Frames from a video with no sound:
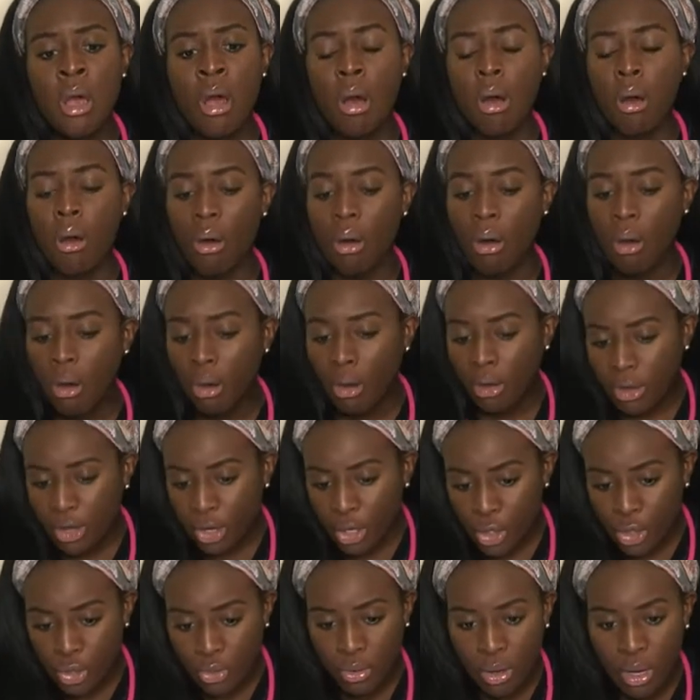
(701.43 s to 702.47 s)
all your
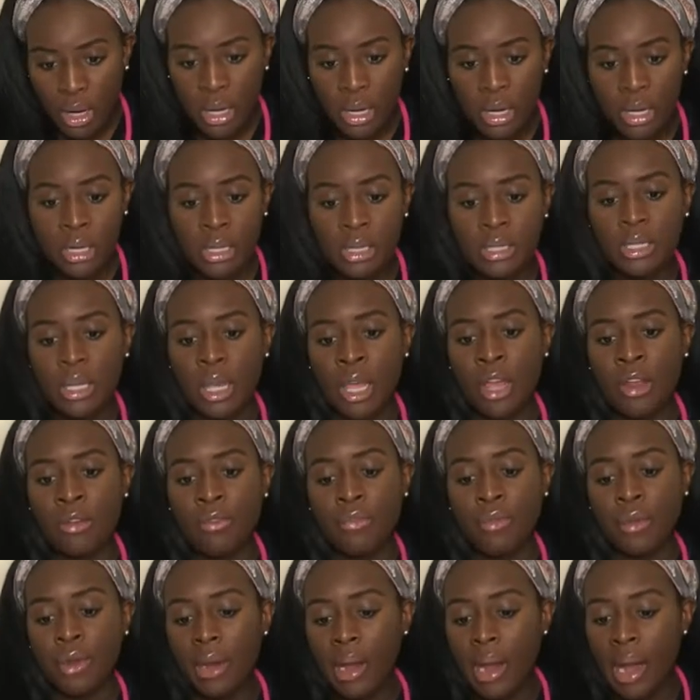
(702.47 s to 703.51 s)
drugs and
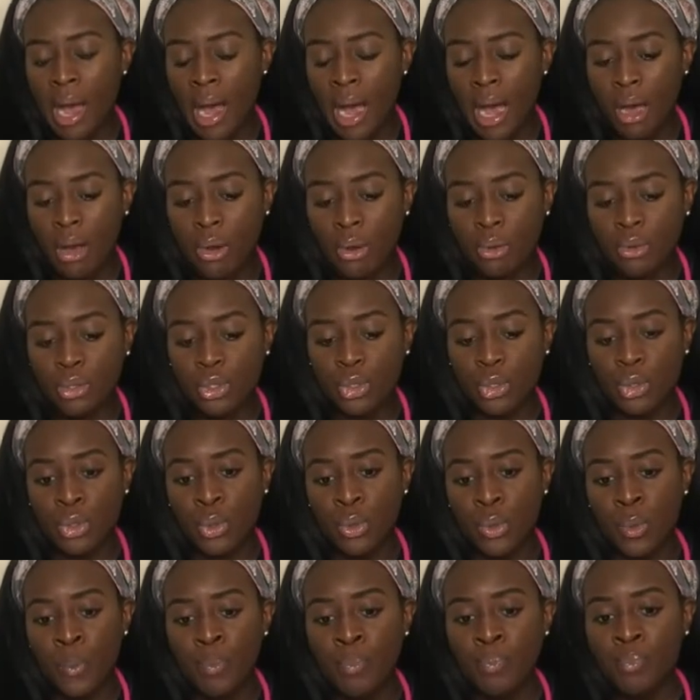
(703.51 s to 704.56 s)
figure out how
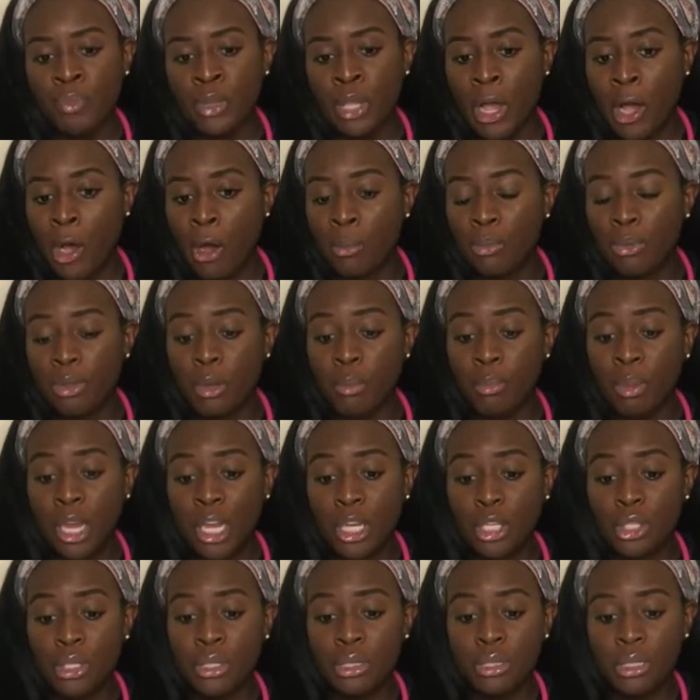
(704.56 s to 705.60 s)
to help the
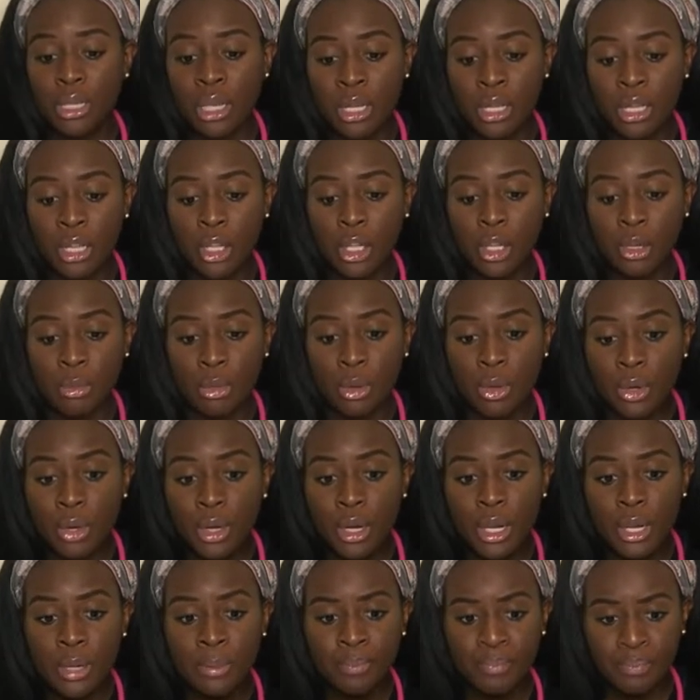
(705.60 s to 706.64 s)
patients in the
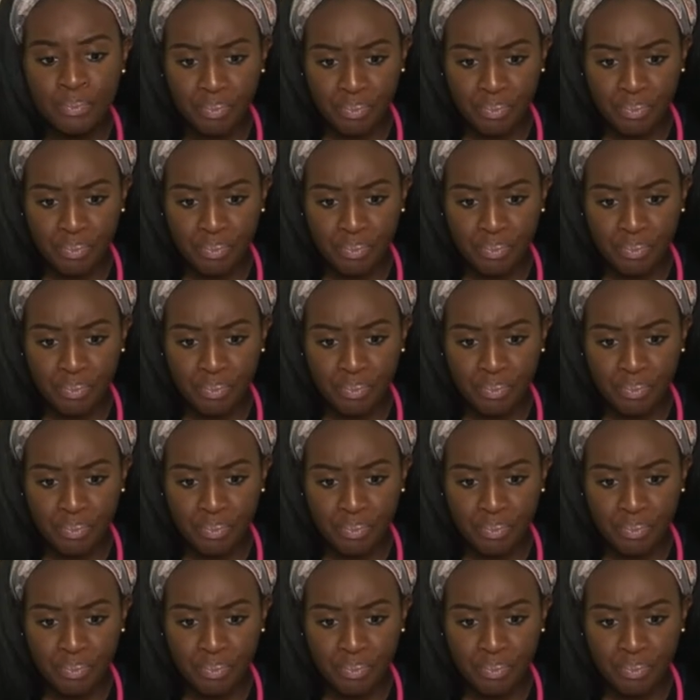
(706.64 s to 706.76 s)
community.